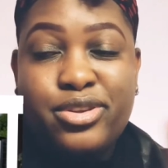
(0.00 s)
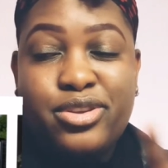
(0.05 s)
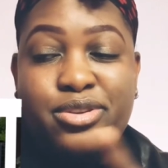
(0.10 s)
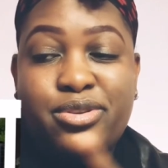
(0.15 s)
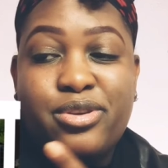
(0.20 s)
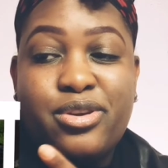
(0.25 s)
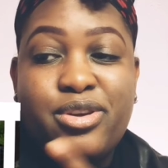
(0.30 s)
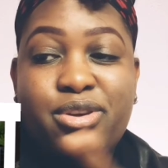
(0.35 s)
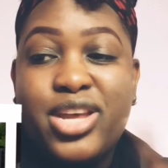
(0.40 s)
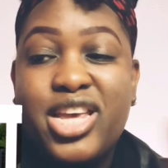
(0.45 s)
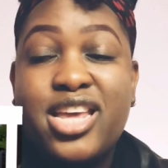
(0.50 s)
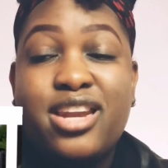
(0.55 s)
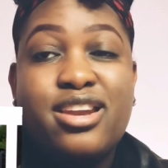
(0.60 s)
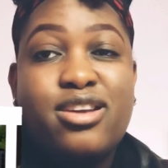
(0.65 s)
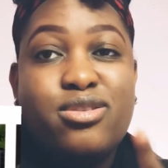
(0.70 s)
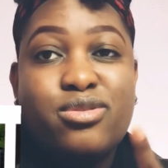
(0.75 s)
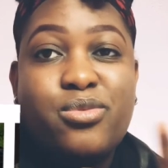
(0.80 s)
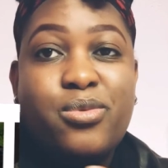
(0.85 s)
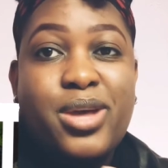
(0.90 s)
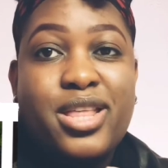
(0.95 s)
you
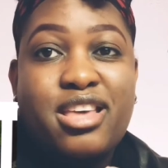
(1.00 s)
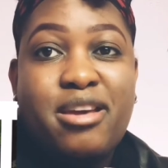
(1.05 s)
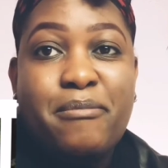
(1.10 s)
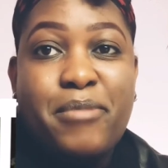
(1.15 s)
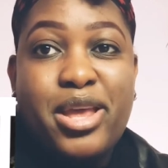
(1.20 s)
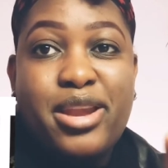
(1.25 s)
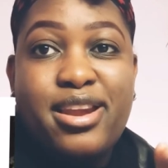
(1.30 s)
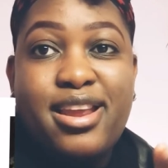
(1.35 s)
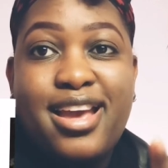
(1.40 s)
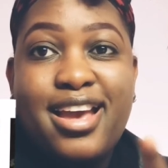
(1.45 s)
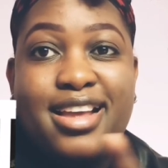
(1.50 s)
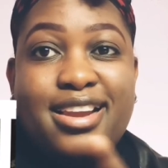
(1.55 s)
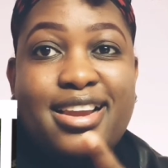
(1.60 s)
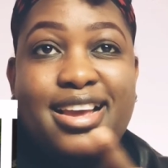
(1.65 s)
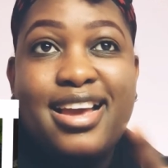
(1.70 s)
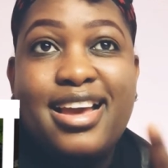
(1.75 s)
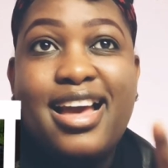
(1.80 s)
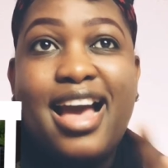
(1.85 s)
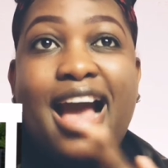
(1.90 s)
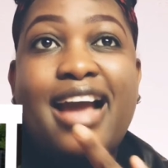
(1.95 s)
cannot wear them
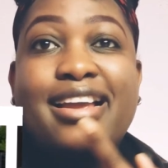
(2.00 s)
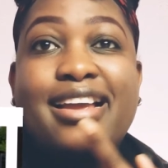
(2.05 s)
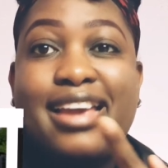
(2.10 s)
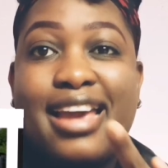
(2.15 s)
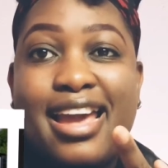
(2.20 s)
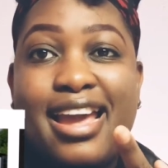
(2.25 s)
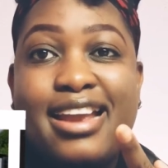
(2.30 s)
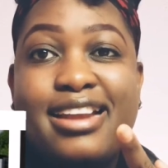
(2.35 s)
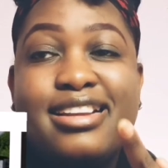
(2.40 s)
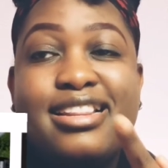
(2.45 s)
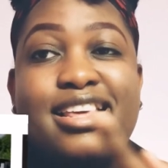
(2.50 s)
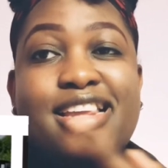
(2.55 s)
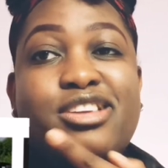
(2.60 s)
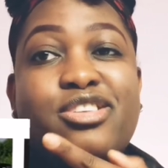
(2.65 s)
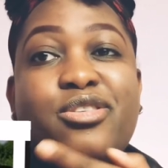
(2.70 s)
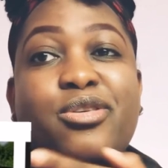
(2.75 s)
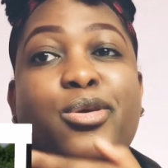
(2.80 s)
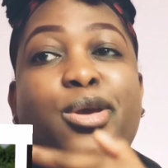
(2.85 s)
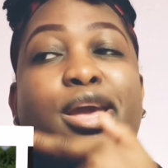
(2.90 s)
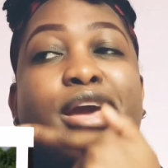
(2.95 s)
and again,
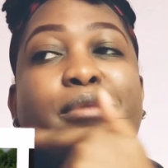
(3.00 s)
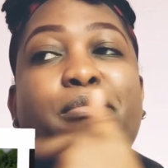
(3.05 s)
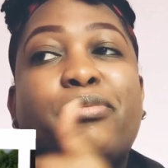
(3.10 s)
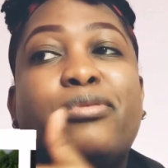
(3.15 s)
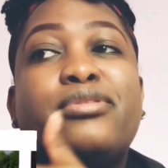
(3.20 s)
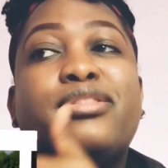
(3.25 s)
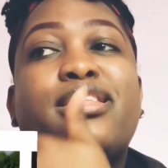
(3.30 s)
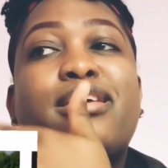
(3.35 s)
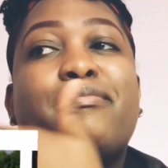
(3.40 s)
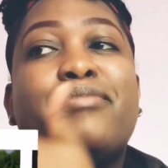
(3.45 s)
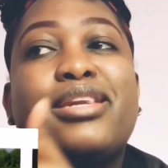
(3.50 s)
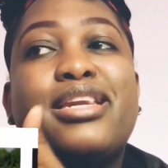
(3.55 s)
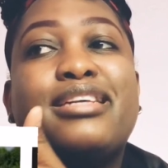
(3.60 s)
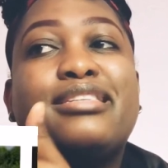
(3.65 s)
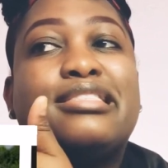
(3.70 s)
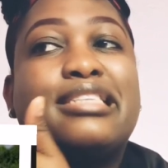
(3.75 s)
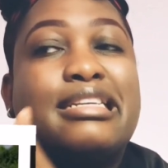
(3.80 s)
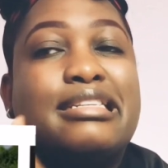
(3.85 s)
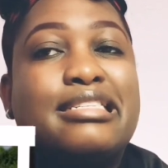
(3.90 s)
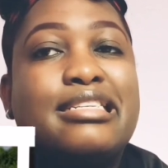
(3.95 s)
then you can put them in a
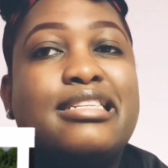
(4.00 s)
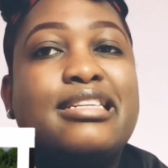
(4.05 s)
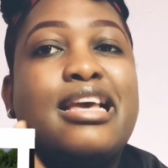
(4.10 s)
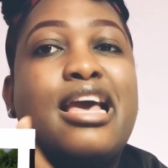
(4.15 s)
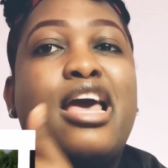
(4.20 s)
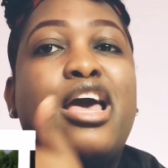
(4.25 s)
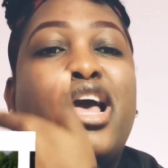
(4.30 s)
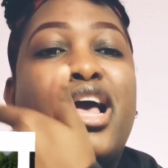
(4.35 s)
certain